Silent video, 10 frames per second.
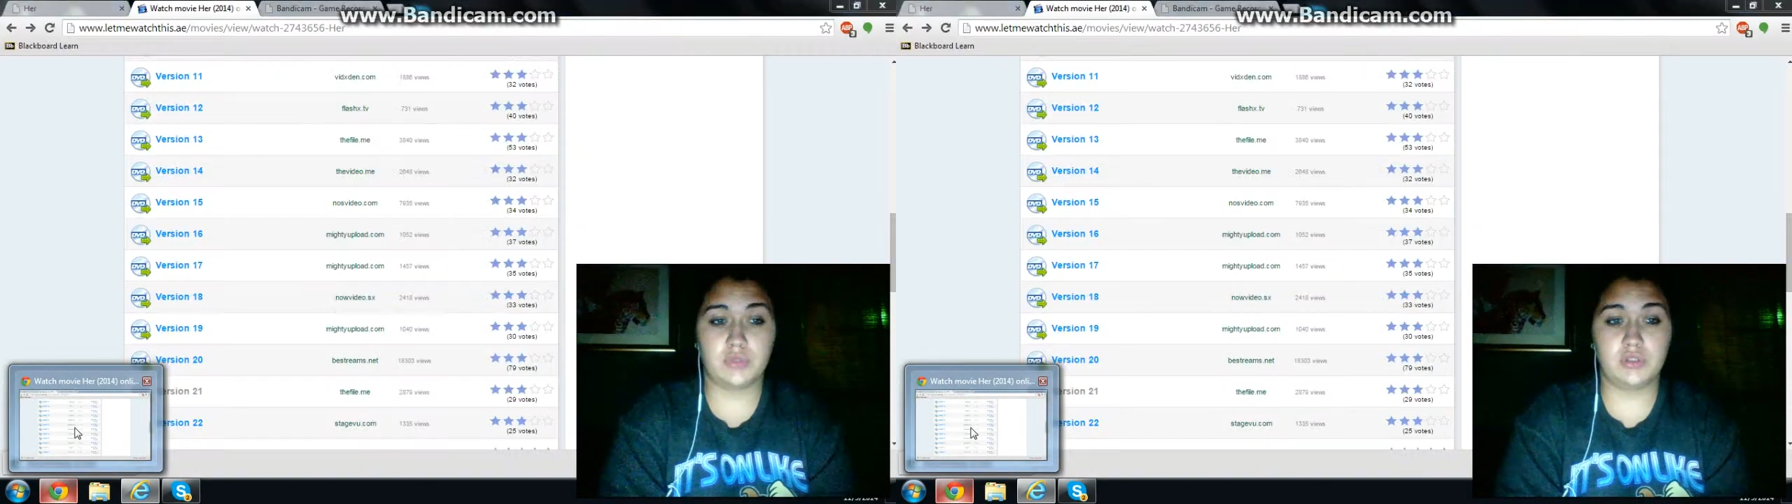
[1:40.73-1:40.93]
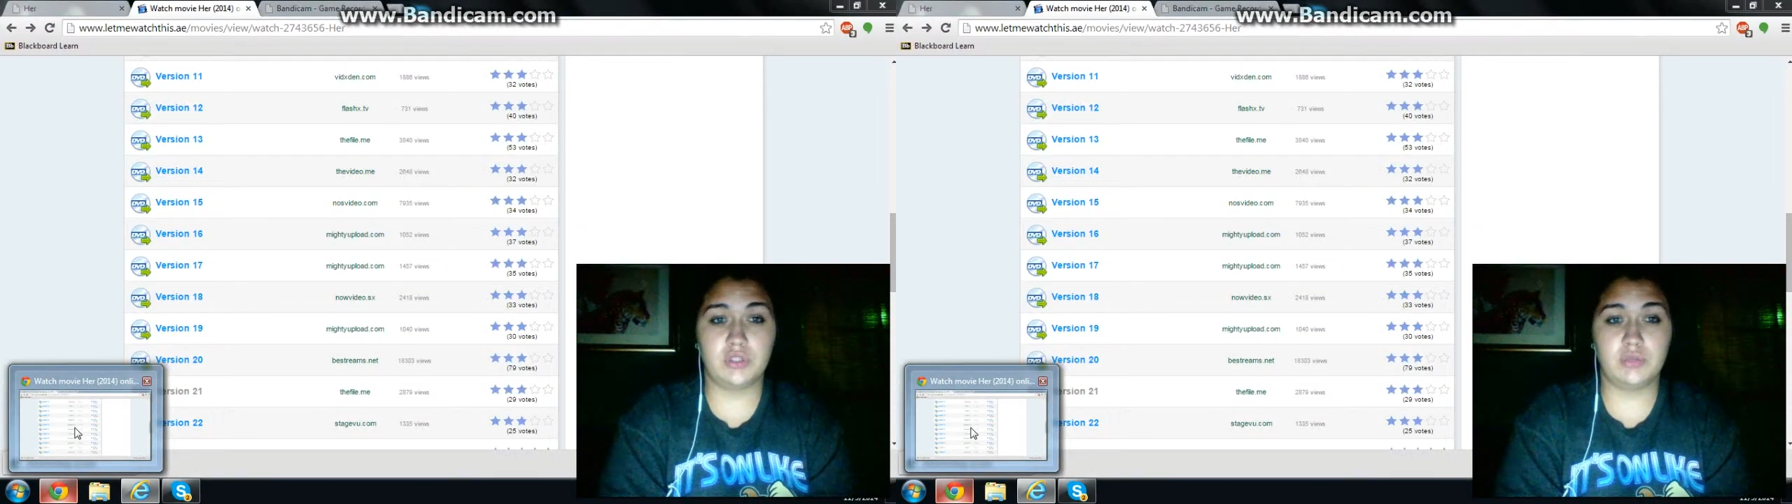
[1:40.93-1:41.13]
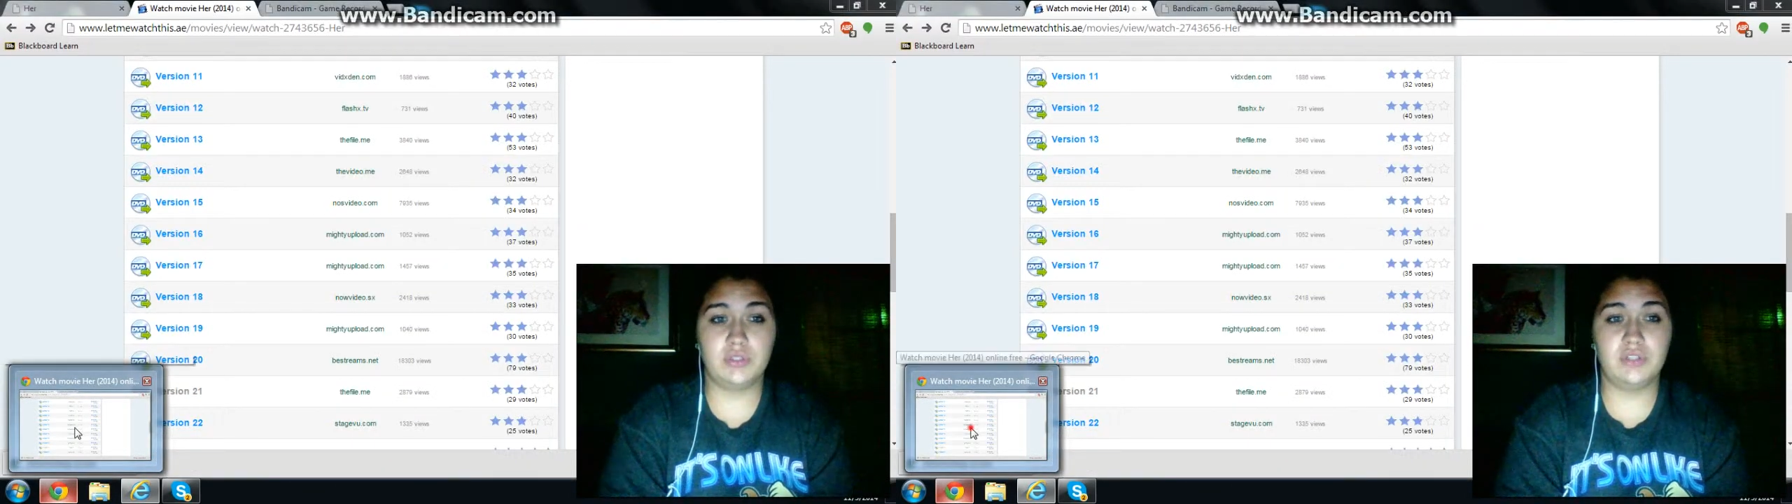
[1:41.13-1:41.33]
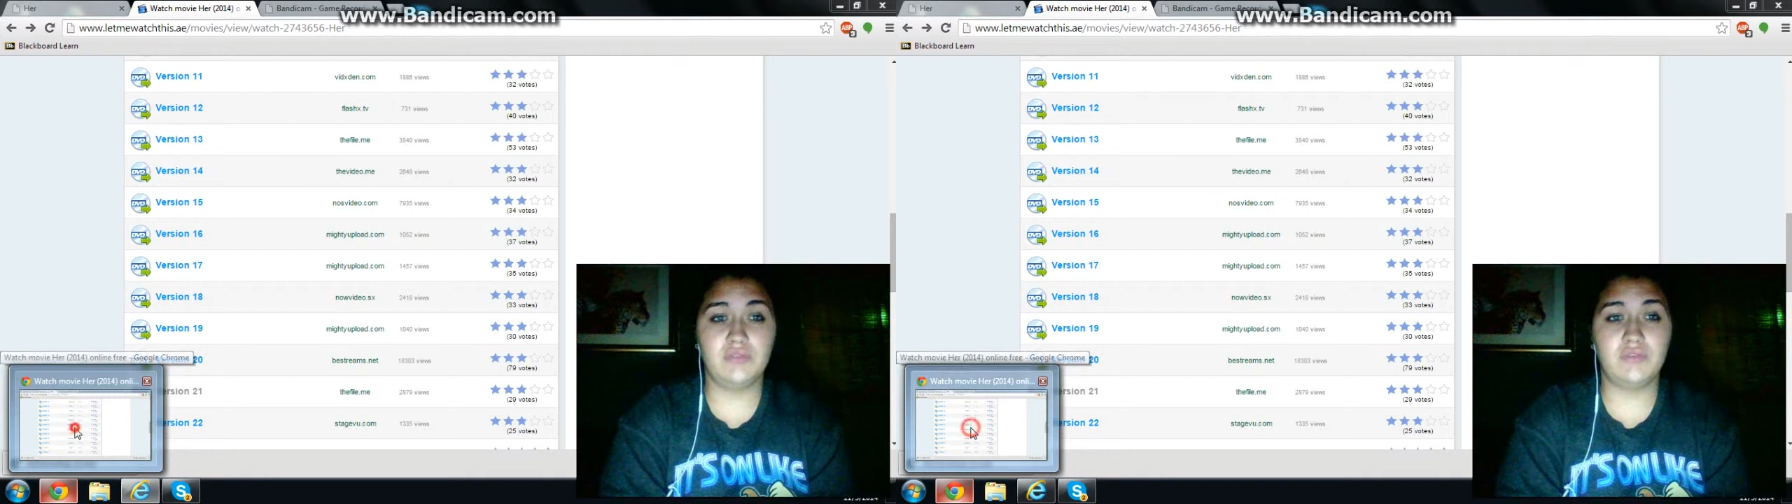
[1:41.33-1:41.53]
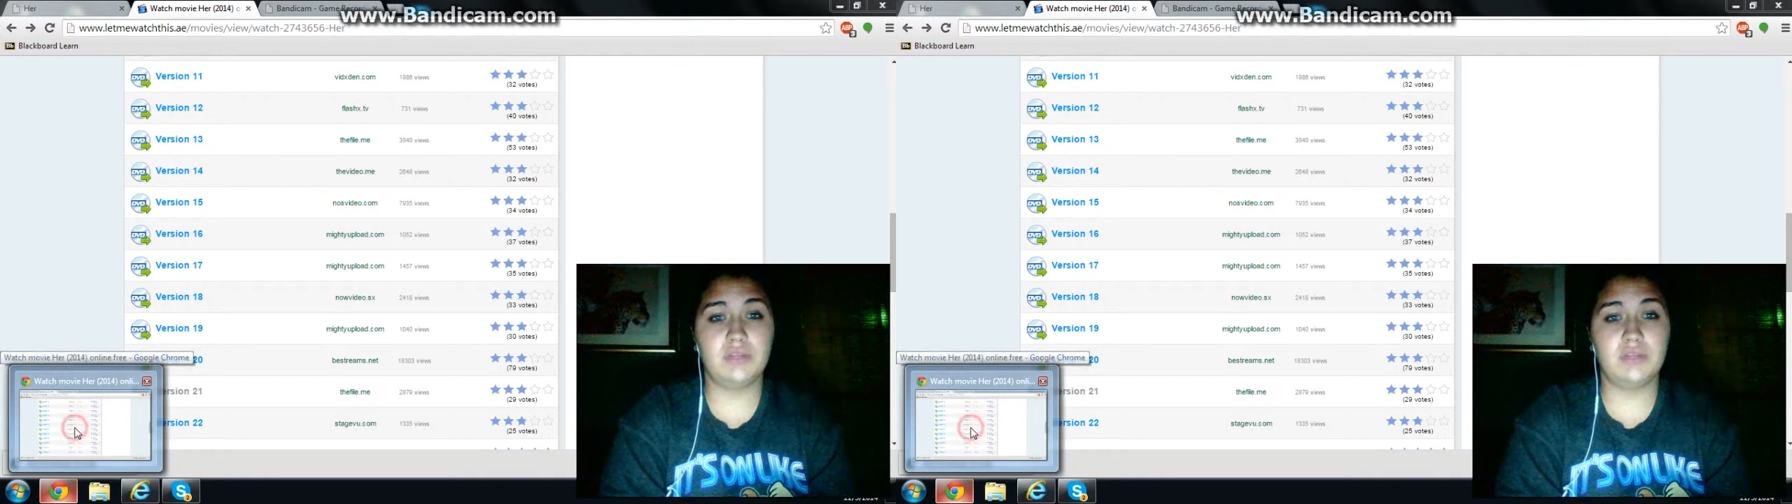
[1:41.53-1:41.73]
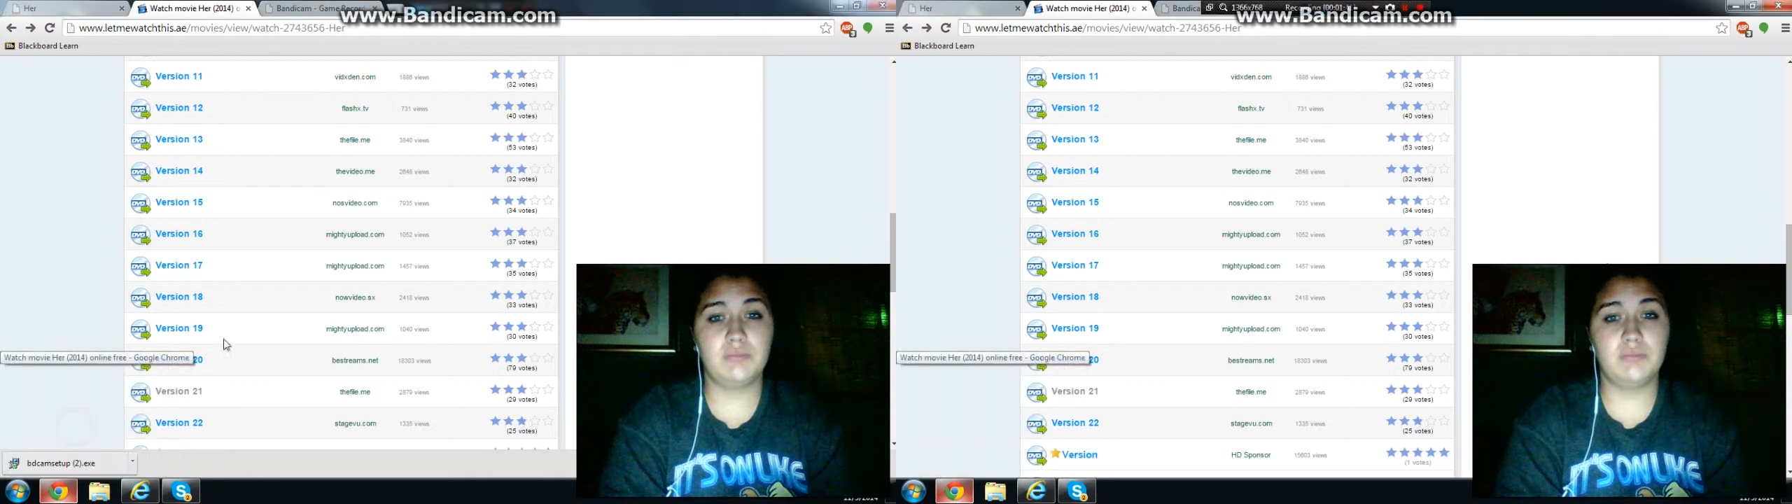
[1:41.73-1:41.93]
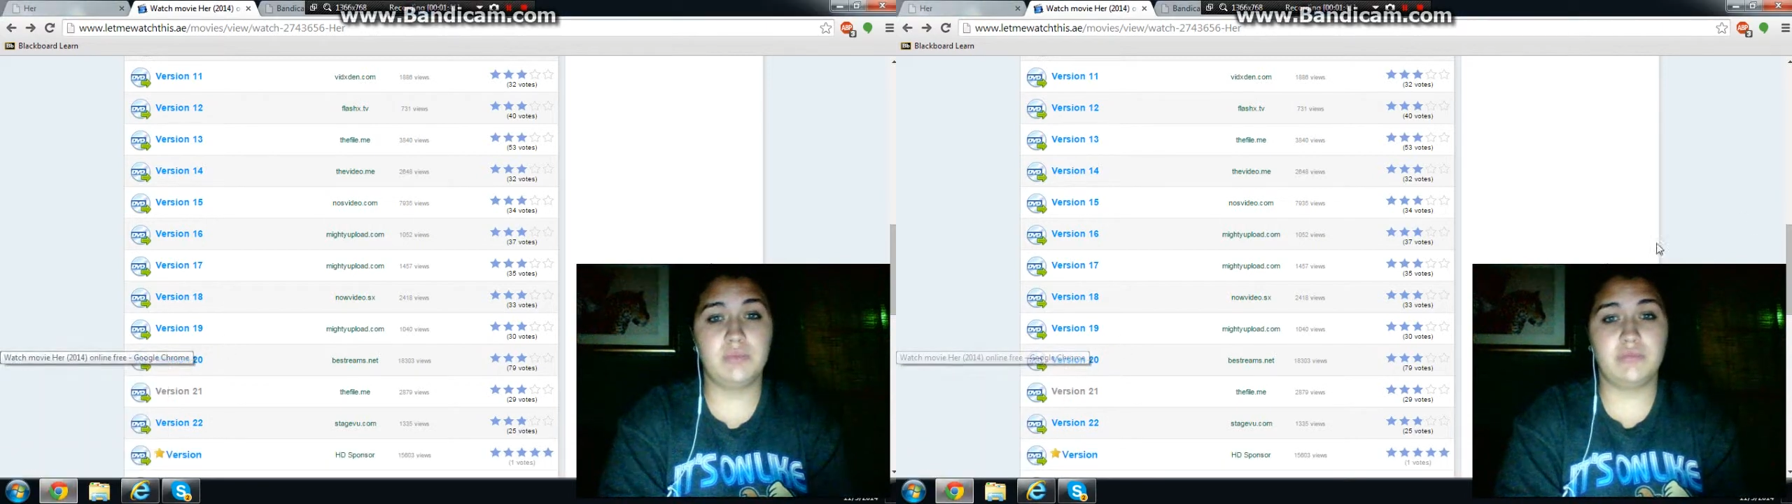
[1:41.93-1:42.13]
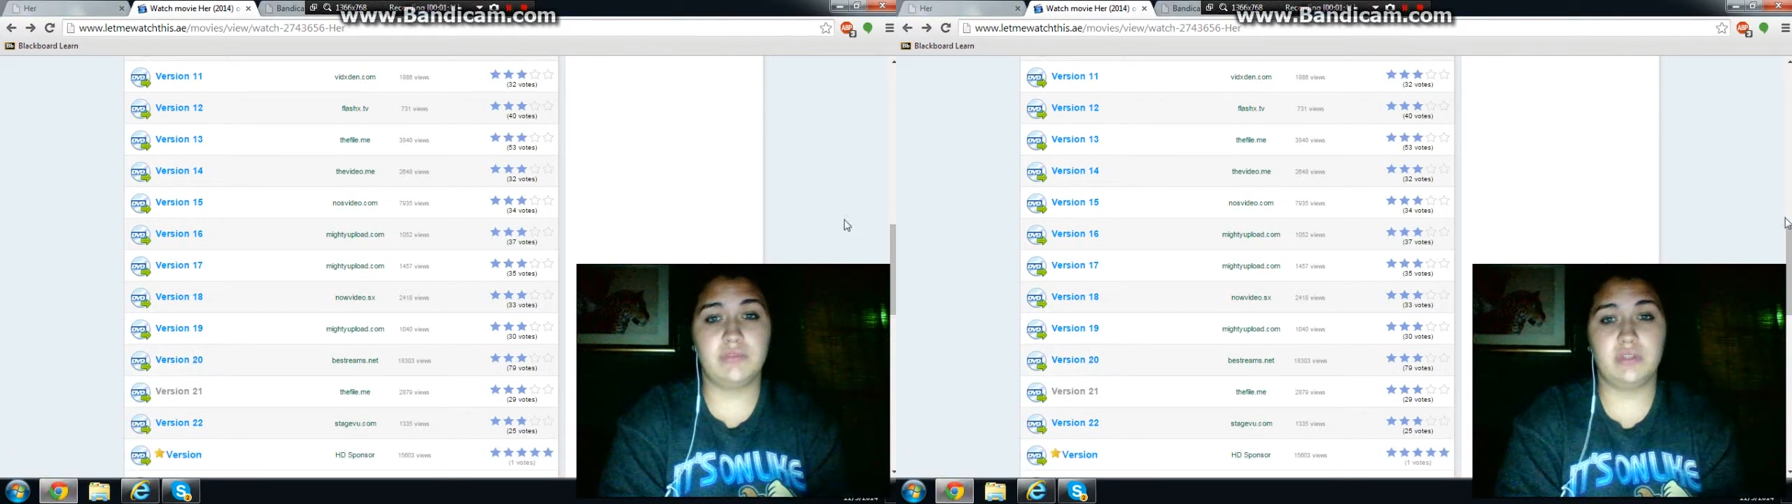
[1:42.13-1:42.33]
So when you find a movie
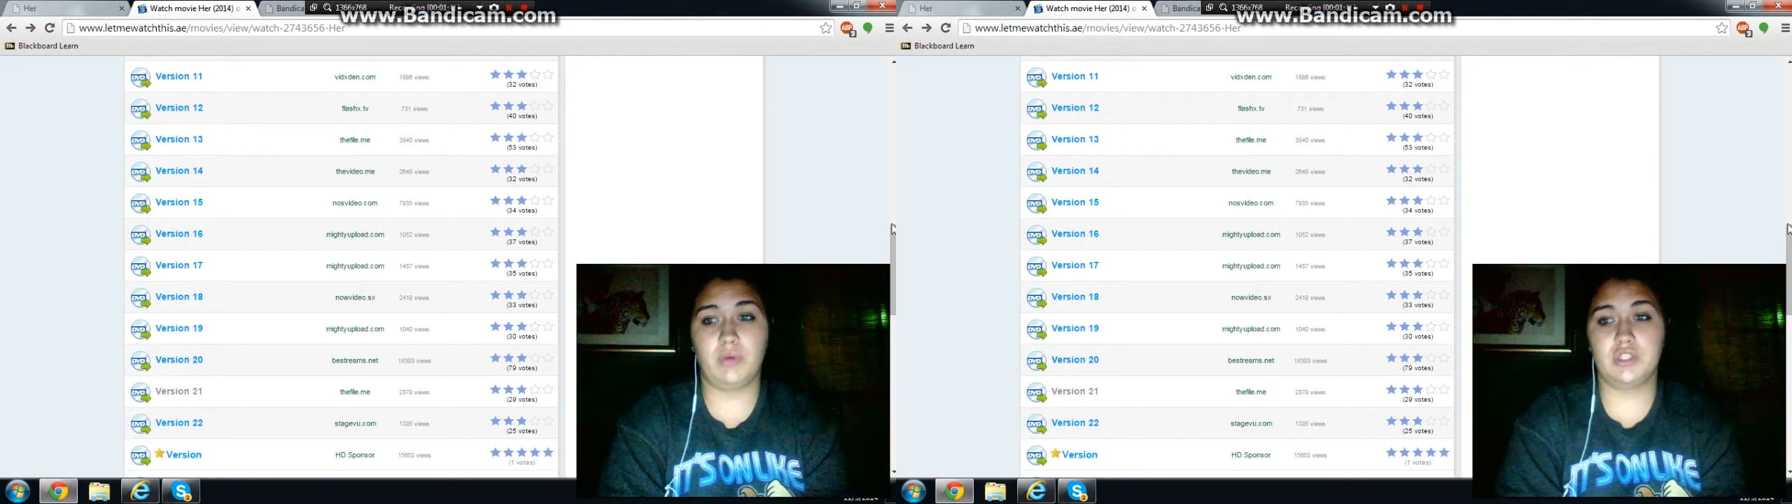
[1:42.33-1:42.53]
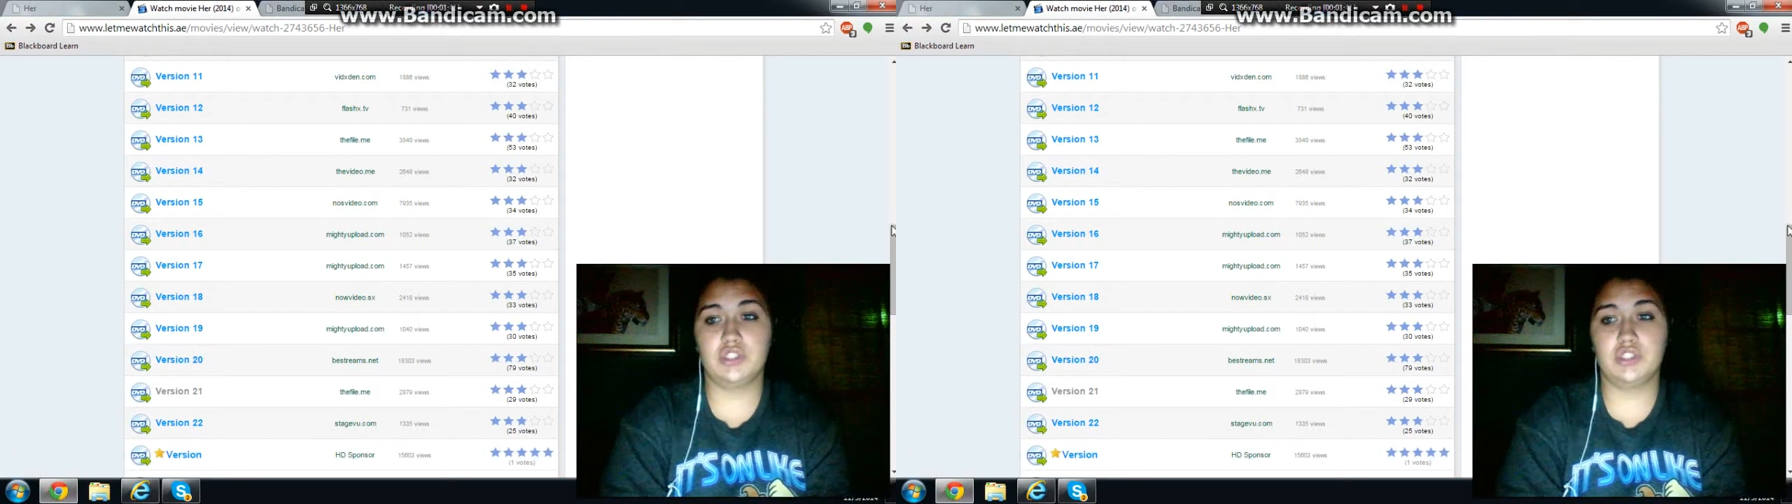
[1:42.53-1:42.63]
to watch,